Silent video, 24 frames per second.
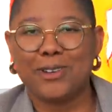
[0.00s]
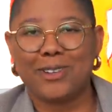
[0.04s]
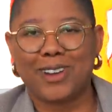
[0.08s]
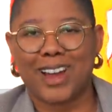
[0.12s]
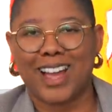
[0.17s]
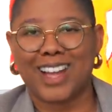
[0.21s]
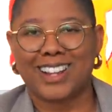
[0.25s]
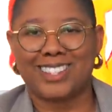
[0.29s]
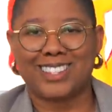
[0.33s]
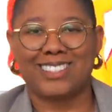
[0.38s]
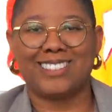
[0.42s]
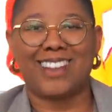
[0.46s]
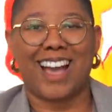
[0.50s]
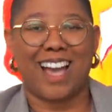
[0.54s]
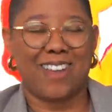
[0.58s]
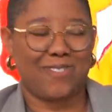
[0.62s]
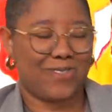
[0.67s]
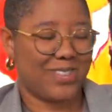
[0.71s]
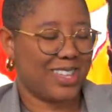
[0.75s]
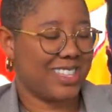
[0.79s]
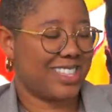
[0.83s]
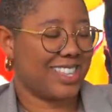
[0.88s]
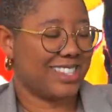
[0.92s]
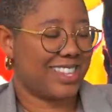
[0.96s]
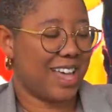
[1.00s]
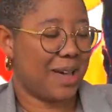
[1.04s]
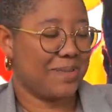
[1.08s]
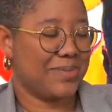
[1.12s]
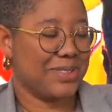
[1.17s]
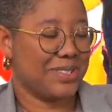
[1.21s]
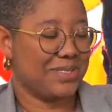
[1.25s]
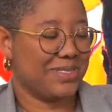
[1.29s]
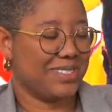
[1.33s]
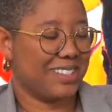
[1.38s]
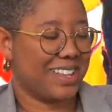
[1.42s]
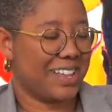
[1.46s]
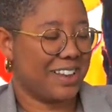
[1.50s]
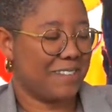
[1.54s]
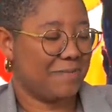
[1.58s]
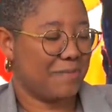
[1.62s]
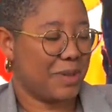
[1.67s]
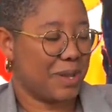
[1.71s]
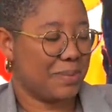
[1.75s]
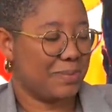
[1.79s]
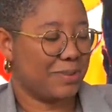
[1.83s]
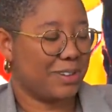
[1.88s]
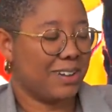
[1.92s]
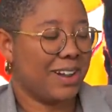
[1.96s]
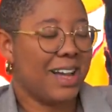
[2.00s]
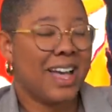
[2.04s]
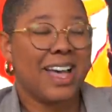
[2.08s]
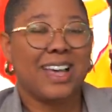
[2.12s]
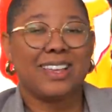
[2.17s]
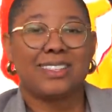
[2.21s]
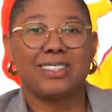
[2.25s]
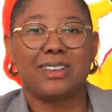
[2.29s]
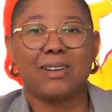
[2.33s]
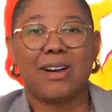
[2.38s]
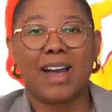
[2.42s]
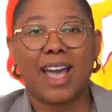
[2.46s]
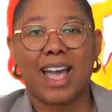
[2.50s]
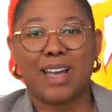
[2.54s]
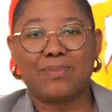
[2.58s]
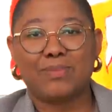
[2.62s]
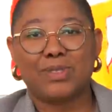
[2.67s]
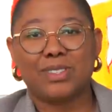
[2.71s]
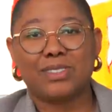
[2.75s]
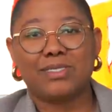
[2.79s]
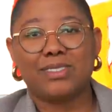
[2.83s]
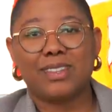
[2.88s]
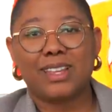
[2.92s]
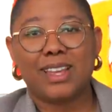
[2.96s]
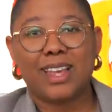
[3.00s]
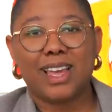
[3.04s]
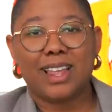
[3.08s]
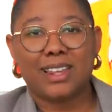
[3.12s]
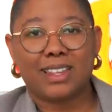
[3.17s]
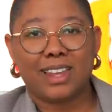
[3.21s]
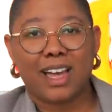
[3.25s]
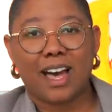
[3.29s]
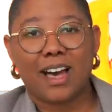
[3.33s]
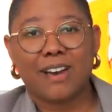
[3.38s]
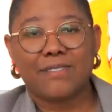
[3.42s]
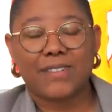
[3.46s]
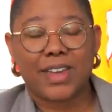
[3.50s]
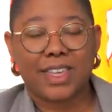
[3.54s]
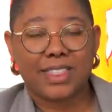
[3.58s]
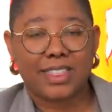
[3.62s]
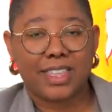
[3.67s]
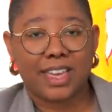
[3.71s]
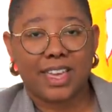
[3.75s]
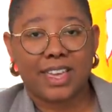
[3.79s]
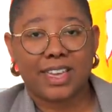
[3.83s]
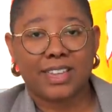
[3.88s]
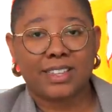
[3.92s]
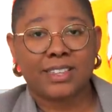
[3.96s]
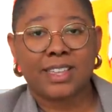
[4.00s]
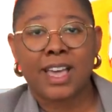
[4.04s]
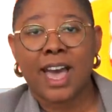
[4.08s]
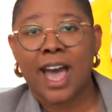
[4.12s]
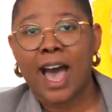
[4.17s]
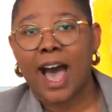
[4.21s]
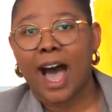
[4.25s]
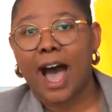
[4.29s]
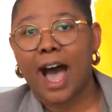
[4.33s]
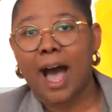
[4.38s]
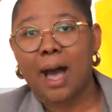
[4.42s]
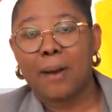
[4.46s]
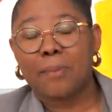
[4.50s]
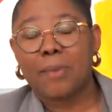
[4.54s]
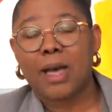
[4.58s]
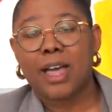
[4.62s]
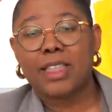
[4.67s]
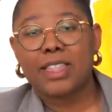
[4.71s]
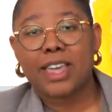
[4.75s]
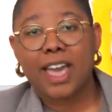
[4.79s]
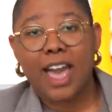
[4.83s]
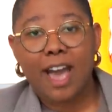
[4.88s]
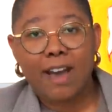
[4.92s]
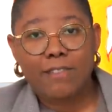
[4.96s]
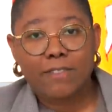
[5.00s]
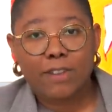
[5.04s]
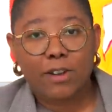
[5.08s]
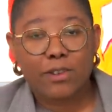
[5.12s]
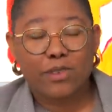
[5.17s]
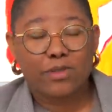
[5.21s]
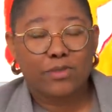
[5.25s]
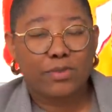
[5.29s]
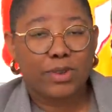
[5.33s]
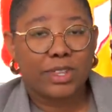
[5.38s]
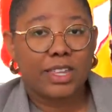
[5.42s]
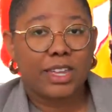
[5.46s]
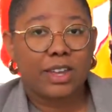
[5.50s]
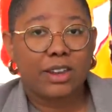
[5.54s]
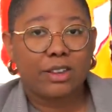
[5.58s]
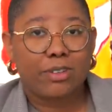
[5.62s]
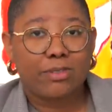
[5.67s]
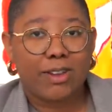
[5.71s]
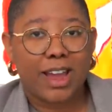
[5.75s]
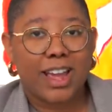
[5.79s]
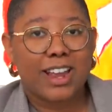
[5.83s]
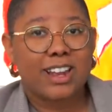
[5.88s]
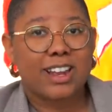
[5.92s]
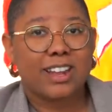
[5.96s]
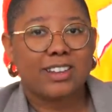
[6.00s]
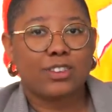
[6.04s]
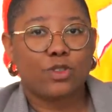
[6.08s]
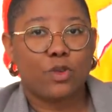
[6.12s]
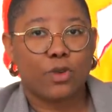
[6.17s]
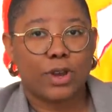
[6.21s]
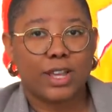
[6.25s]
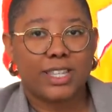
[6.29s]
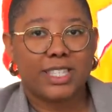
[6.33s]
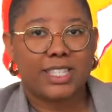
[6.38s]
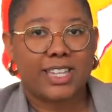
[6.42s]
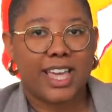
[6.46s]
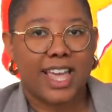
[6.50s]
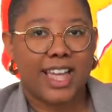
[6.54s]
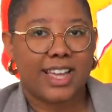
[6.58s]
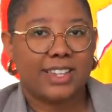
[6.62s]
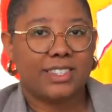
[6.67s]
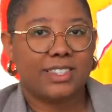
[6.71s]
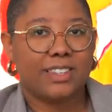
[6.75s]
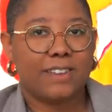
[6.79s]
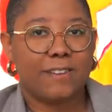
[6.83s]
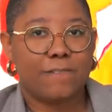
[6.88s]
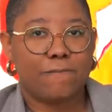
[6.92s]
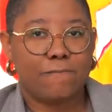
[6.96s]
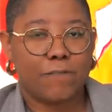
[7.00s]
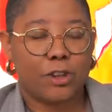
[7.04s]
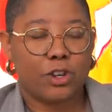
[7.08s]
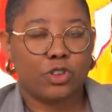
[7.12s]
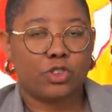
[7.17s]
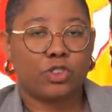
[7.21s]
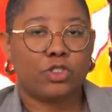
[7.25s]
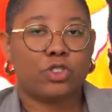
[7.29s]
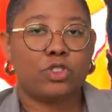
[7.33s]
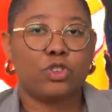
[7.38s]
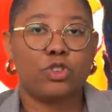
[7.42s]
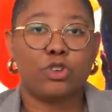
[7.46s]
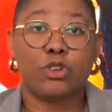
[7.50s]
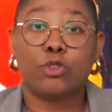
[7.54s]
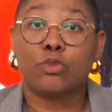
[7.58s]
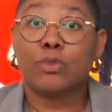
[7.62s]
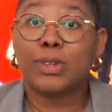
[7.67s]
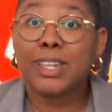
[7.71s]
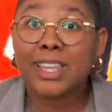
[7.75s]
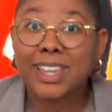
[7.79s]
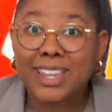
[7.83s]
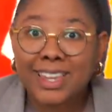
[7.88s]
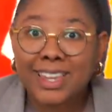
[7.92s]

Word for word: right? So I feel like it's happened to a lot of people. So I absolutely love these. Um, they have a really great noise canceling feature so you can really